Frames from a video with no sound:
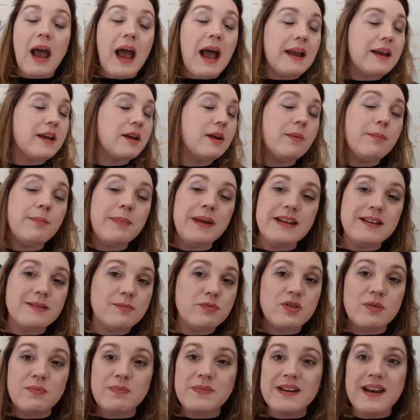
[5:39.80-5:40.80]
Your
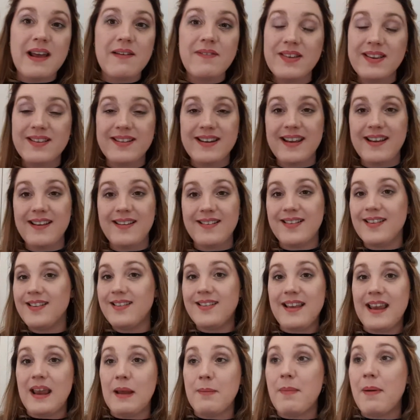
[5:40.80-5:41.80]
mediumship never stays the
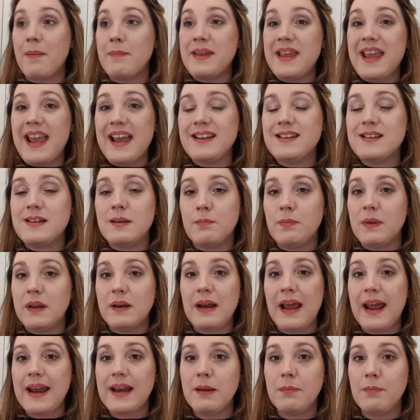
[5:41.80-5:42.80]
same. I'm yet to meet
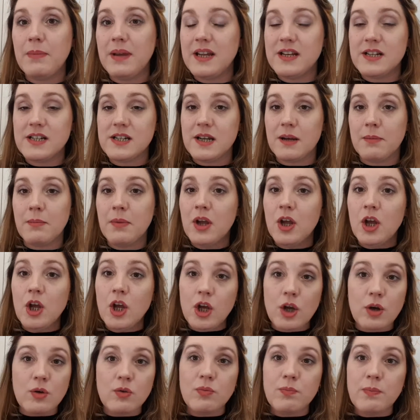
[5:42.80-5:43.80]
any medium
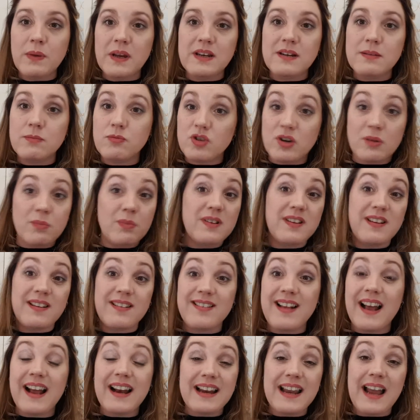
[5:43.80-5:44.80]
whose mediumship was
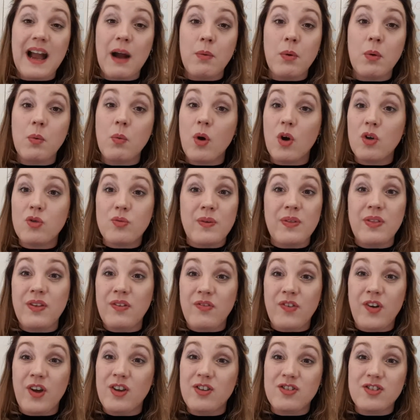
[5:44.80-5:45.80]
exactly how it was when they
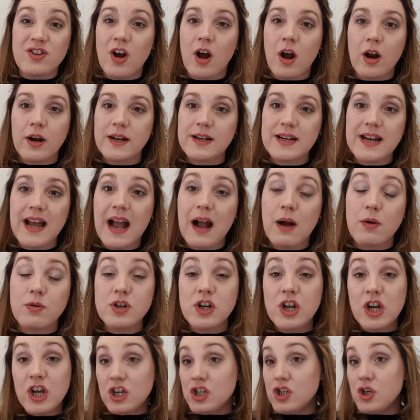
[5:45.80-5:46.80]
first started out
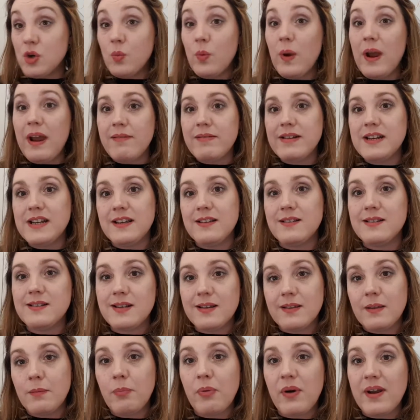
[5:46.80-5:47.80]
to where it is to
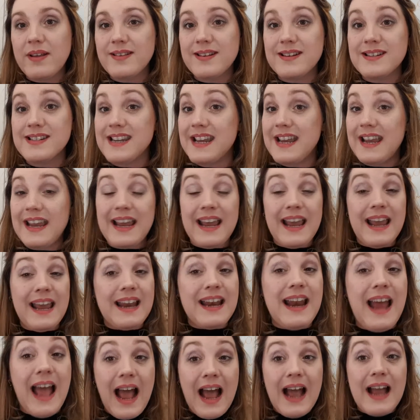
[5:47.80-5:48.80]
the present day.
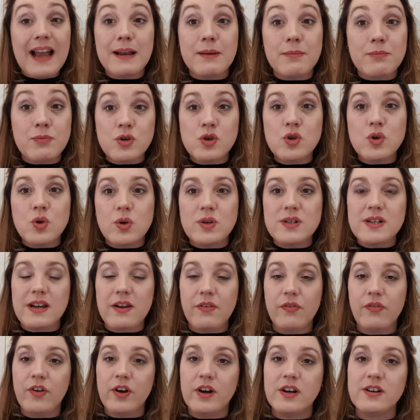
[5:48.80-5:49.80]
And I am no
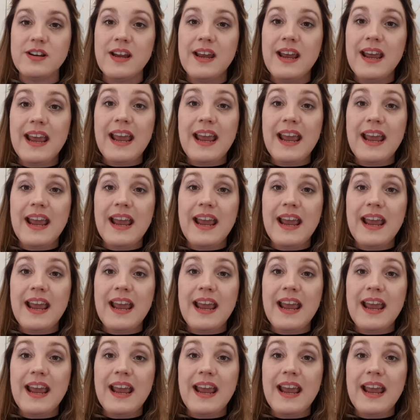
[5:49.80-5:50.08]
different.